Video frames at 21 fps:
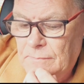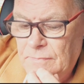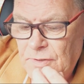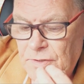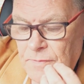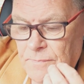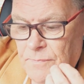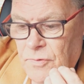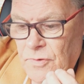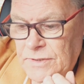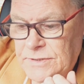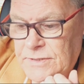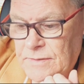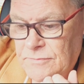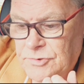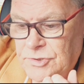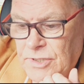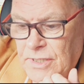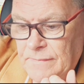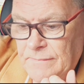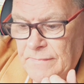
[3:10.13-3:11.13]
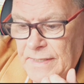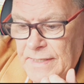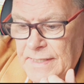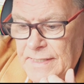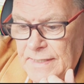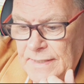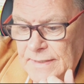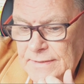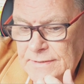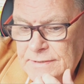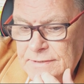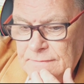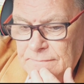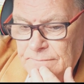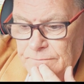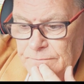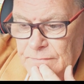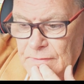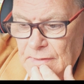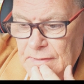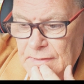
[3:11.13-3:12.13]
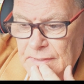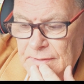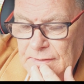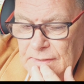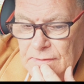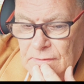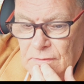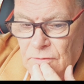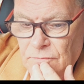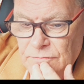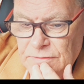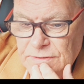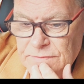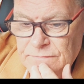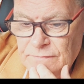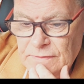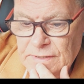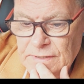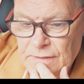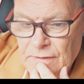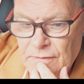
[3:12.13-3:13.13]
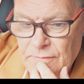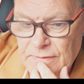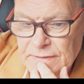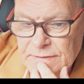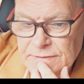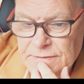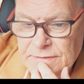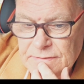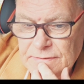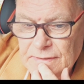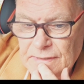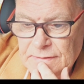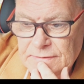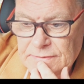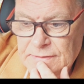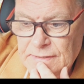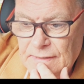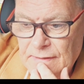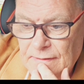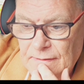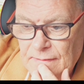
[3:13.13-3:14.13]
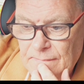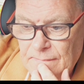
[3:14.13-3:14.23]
But the point I'm trying to make is on this video is that